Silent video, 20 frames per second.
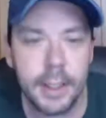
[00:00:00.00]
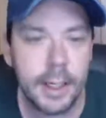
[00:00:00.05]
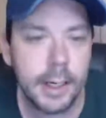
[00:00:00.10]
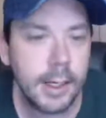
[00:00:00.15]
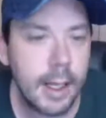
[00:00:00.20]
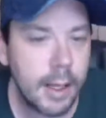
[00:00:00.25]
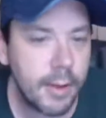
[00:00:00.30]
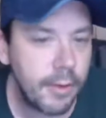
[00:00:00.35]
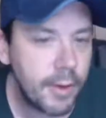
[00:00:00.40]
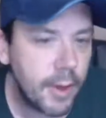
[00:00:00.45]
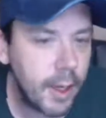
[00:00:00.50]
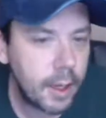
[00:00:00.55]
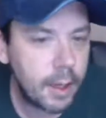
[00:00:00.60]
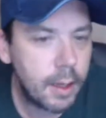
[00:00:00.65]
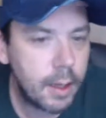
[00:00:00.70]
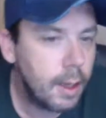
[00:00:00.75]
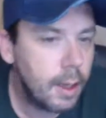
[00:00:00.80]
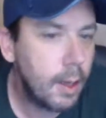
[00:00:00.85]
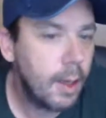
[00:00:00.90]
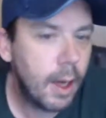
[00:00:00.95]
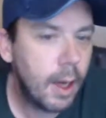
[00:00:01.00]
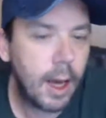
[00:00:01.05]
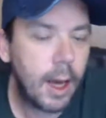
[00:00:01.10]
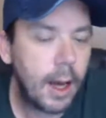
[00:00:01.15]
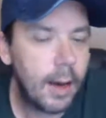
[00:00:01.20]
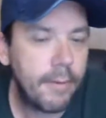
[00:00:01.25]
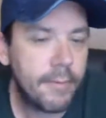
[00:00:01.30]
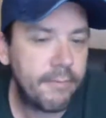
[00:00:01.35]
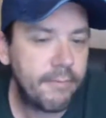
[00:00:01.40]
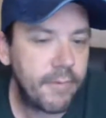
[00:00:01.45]
in anything,
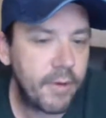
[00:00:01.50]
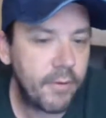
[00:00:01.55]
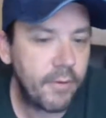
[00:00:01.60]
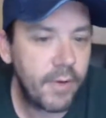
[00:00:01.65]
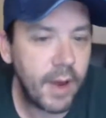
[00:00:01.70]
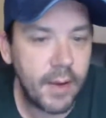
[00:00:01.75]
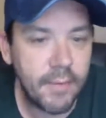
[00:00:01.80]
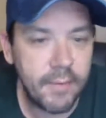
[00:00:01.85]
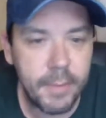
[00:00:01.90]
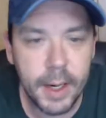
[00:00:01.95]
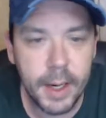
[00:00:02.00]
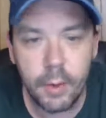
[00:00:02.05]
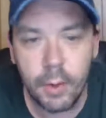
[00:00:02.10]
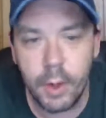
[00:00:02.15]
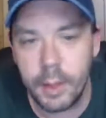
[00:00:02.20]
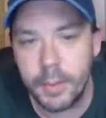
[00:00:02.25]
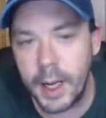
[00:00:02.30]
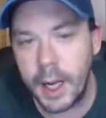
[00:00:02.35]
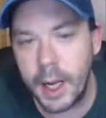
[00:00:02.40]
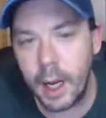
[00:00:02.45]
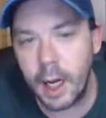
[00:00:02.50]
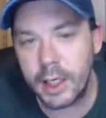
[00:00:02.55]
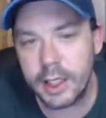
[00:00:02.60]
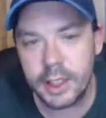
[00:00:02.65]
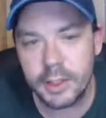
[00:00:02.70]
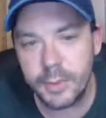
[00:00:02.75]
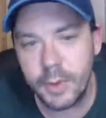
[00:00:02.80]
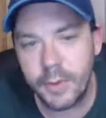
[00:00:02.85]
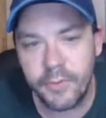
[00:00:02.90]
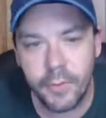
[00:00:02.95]
if you've never been to one of my
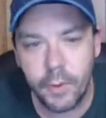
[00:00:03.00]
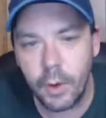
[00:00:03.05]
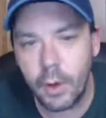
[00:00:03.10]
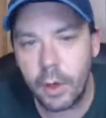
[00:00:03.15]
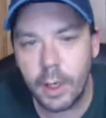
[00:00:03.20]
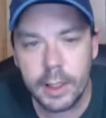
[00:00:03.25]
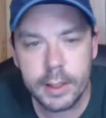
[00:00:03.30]
auctions before,